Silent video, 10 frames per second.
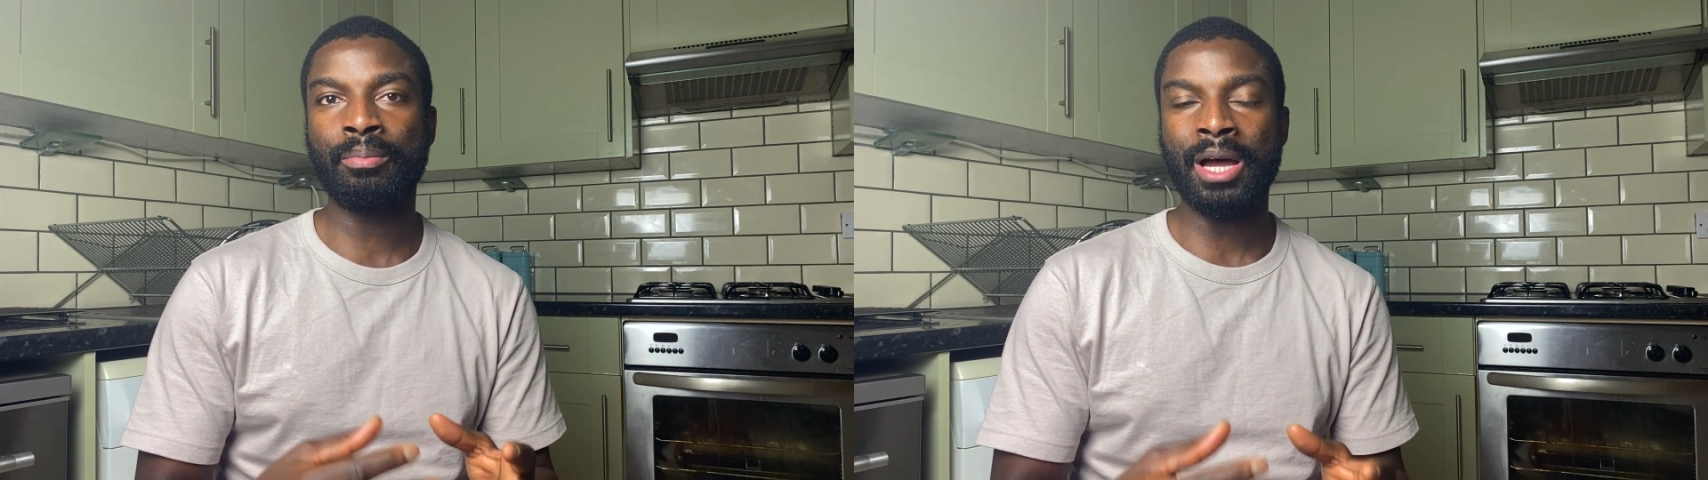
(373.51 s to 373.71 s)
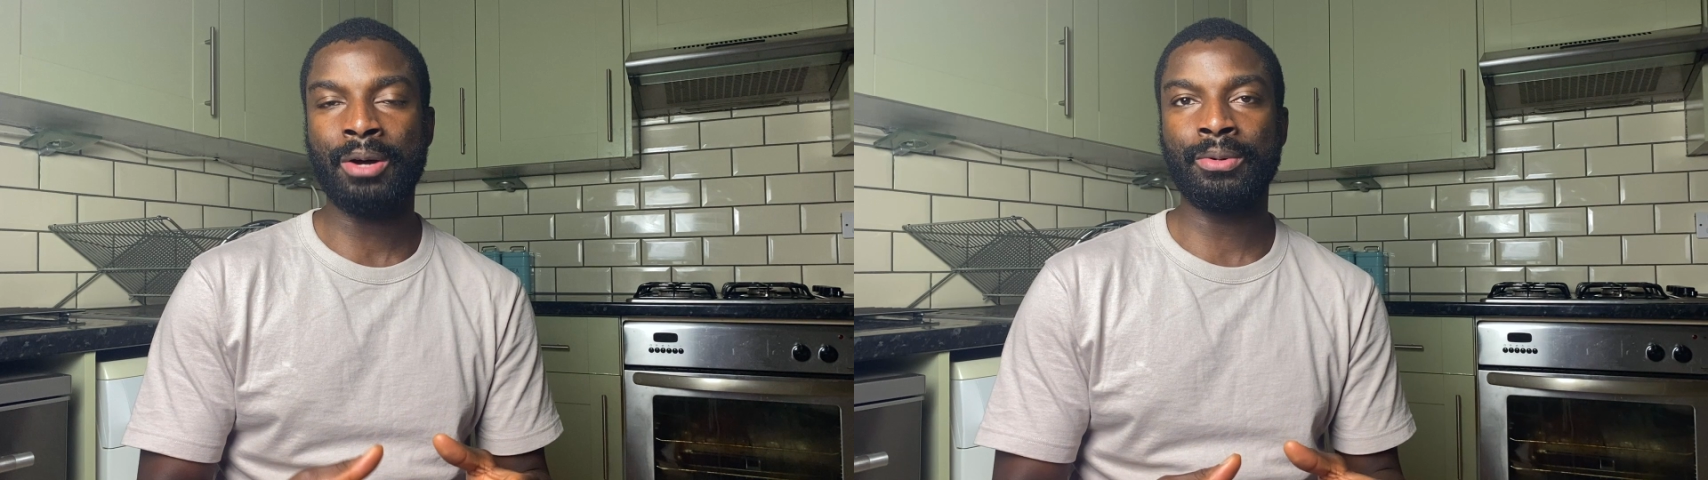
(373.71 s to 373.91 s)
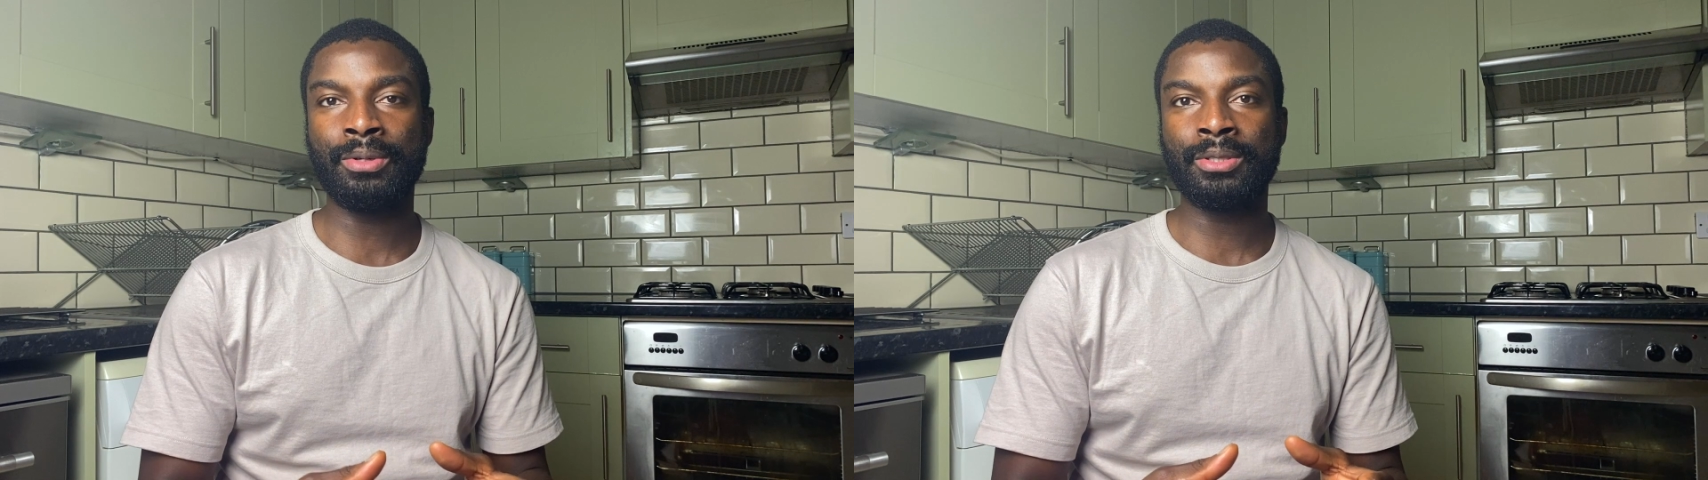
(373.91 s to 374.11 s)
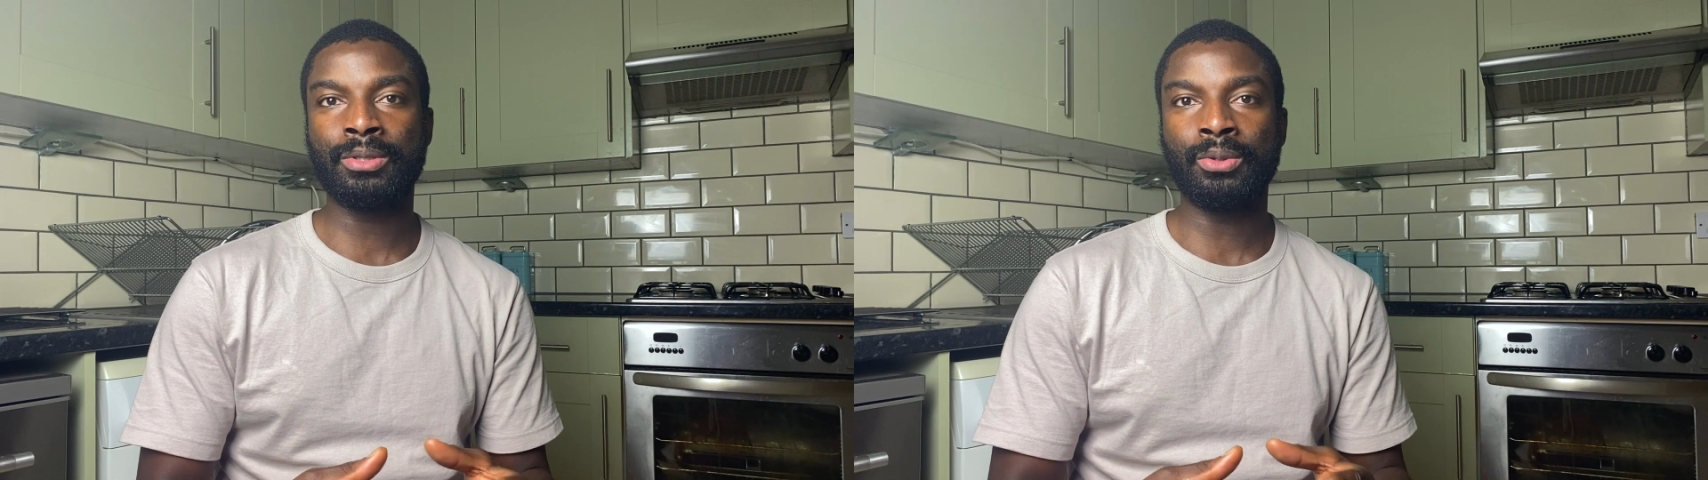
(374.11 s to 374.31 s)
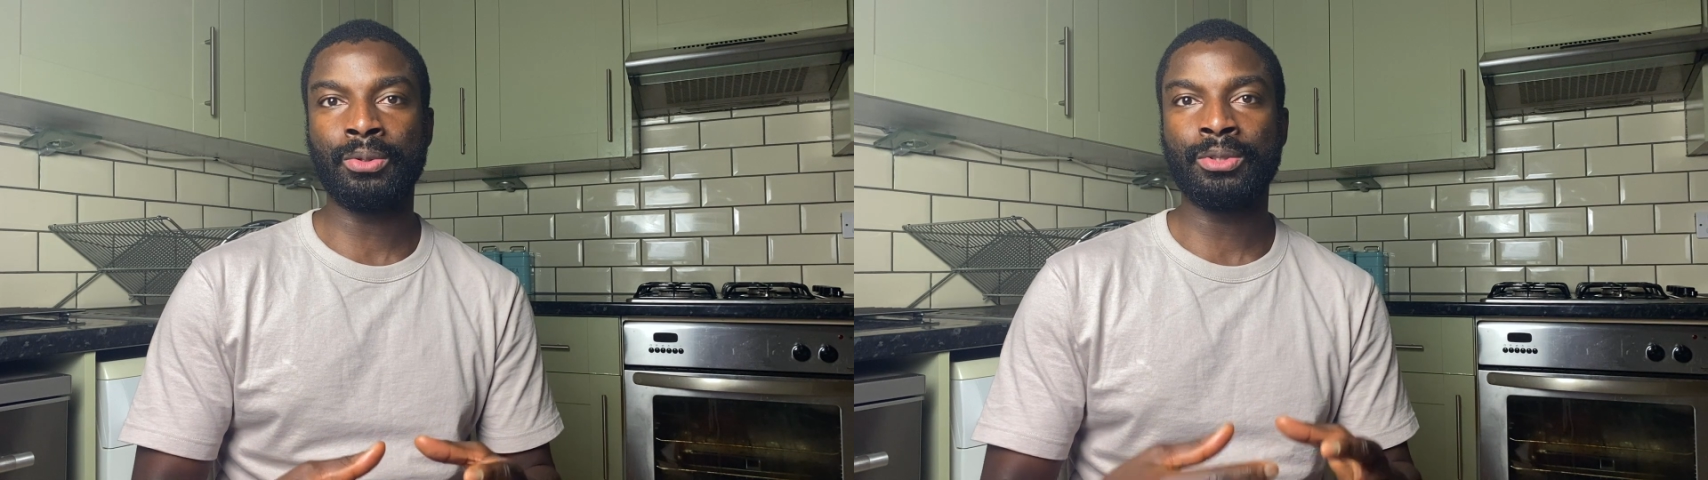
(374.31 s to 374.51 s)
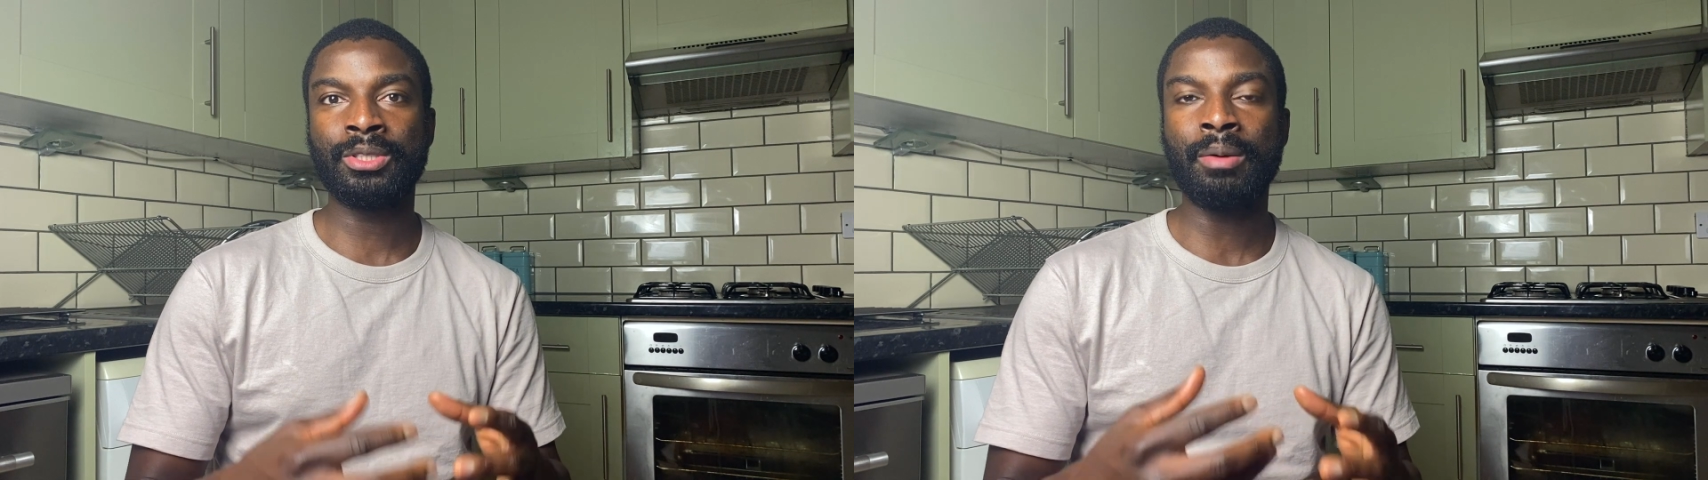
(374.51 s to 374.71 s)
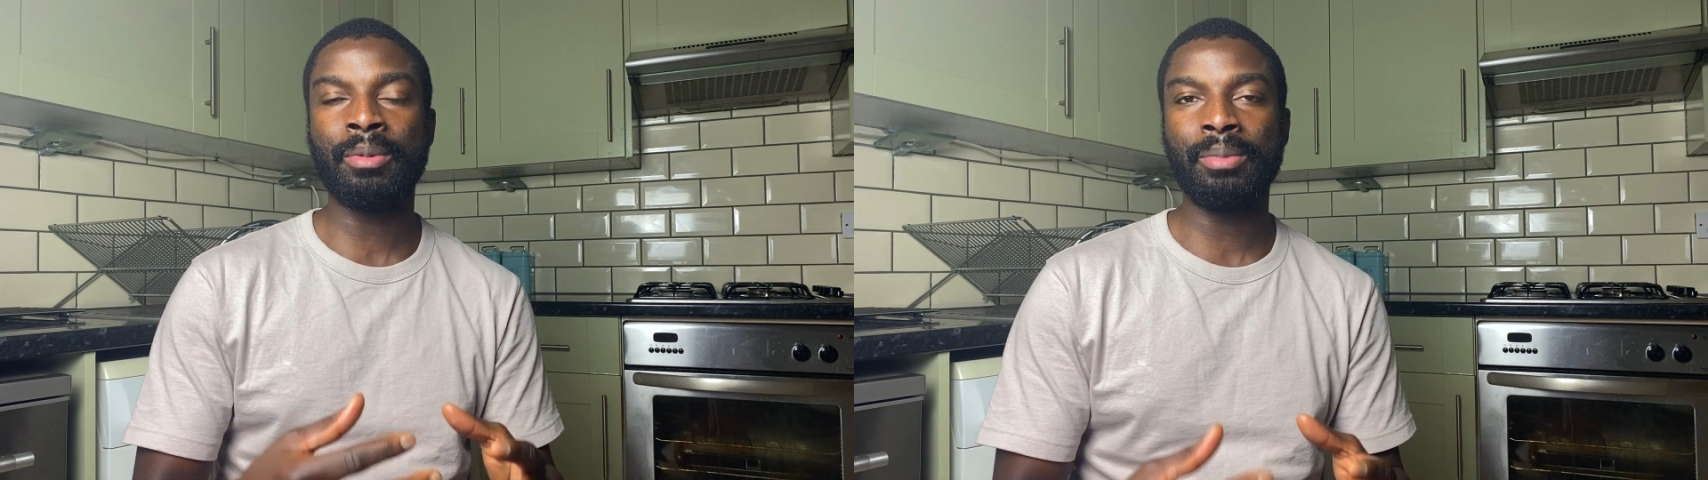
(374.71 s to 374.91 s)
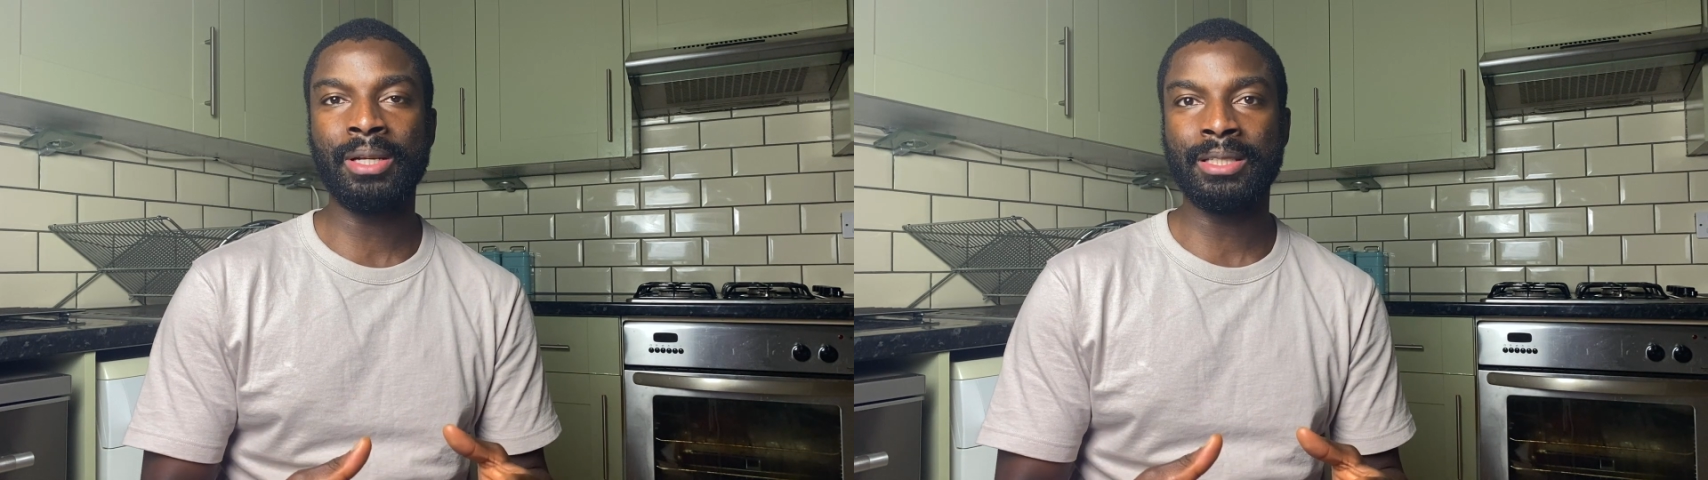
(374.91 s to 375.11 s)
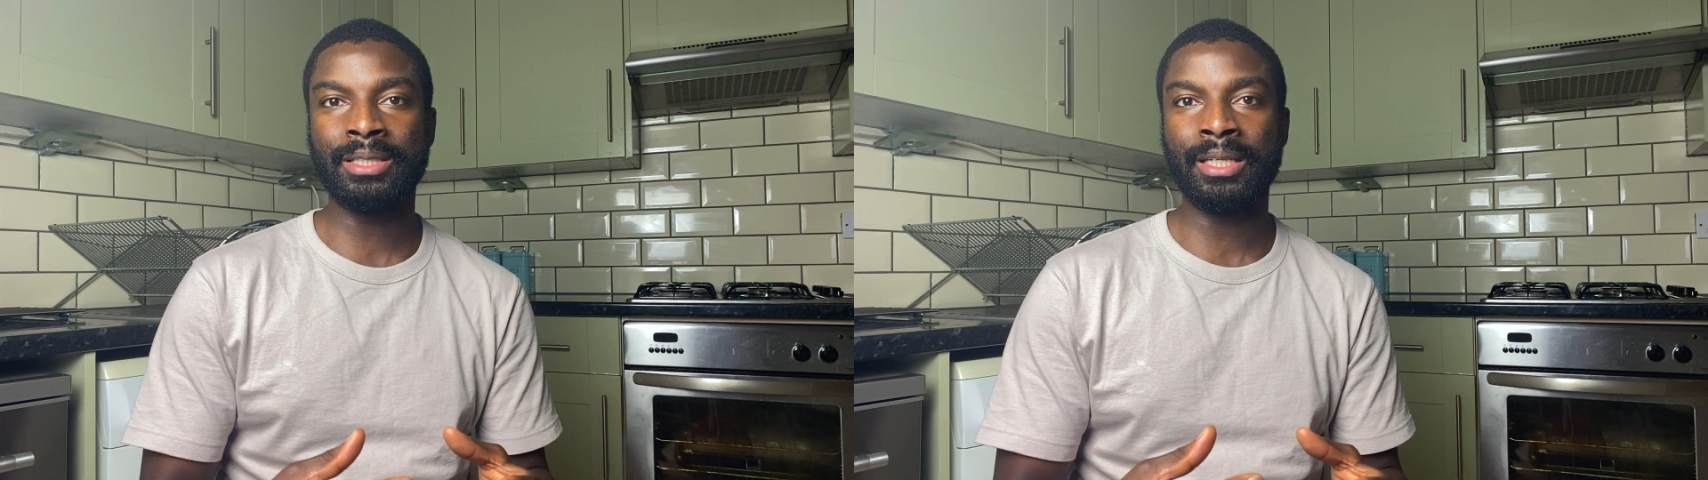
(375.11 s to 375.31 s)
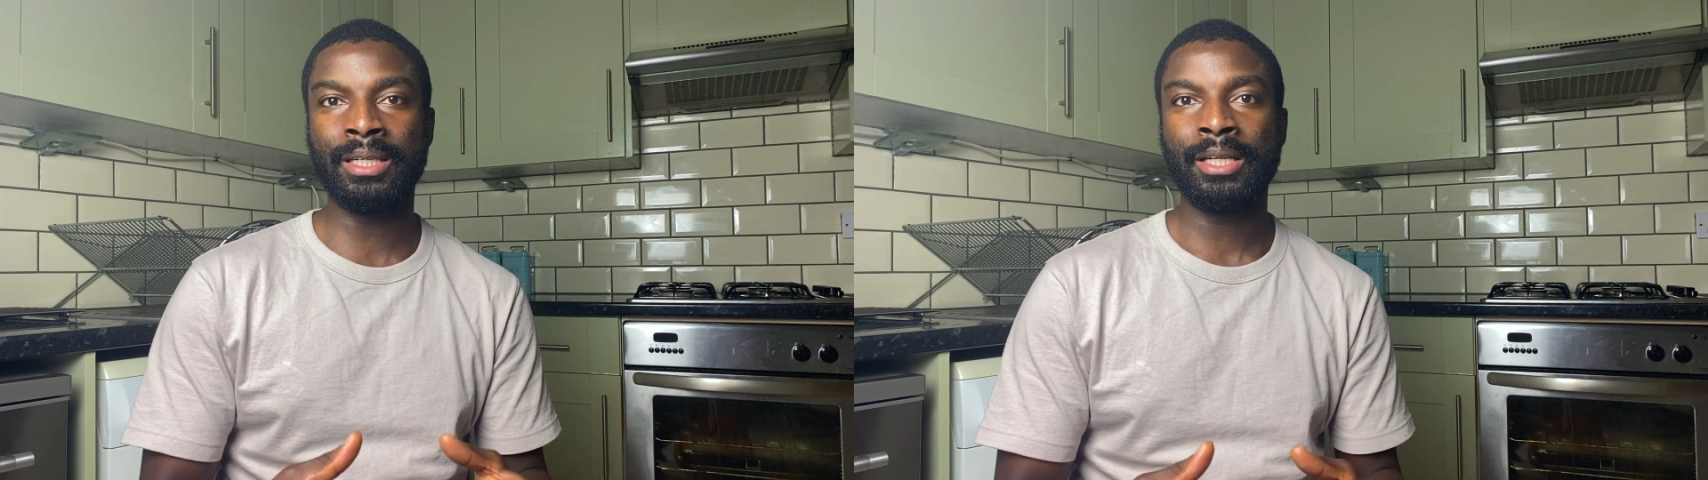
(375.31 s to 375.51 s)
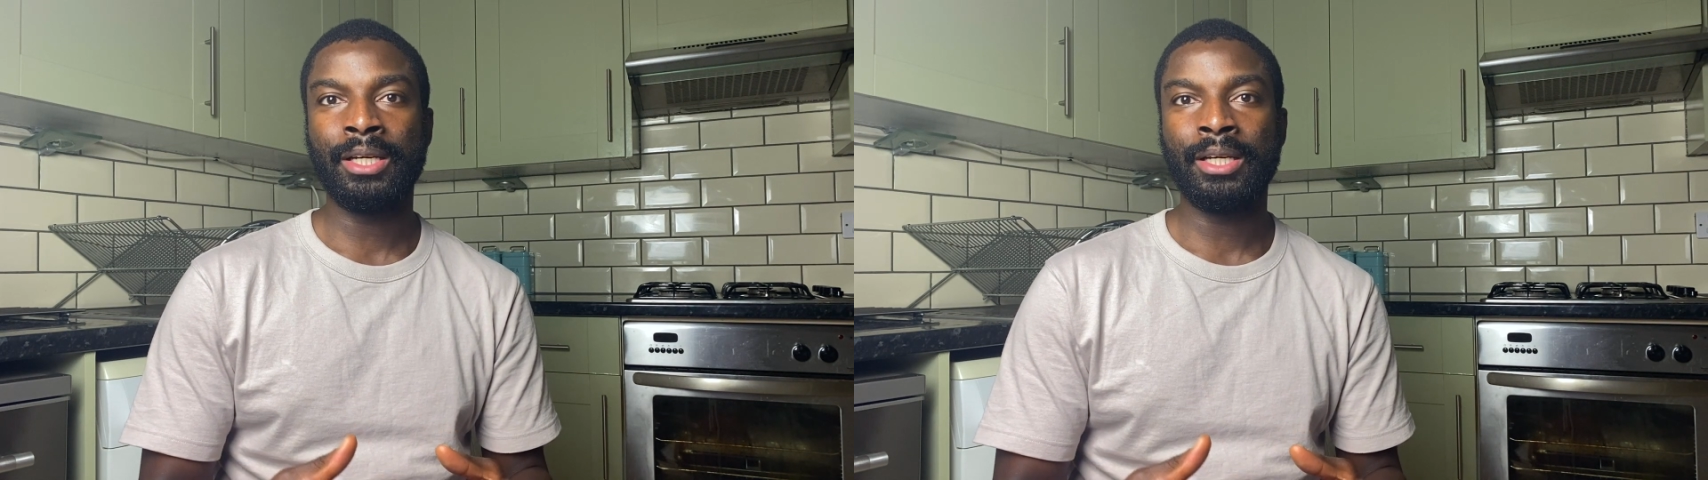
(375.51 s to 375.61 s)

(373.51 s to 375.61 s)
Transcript: powers or some ability